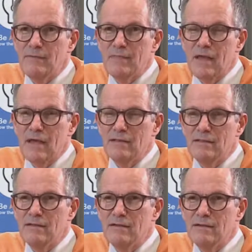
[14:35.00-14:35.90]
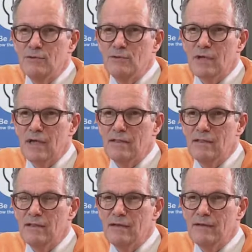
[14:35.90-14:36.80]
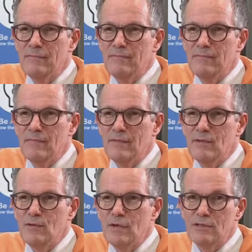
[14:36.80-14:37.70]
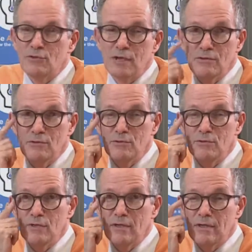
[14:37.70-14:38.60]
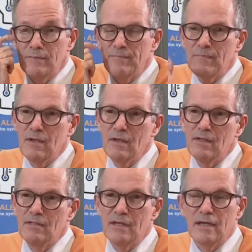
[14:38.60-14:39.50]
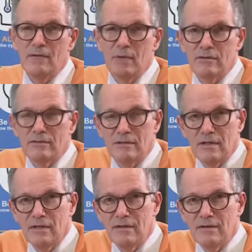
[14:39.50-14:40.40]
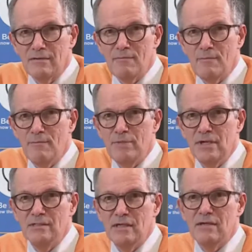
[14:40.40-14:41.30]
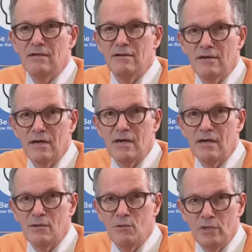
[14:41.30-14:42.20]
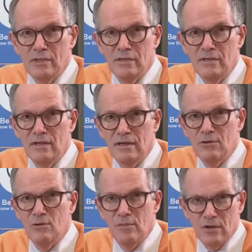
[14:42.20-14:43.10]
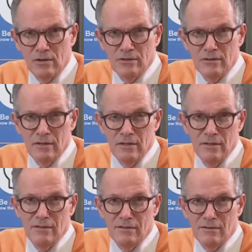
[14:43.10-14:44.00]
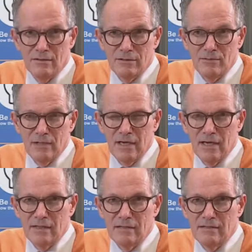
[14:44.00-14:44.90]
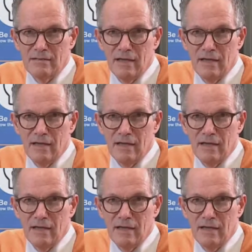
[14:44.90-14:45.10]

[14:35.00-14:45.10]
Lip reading: And you can try to think about building a car with Lego blocks or something like that.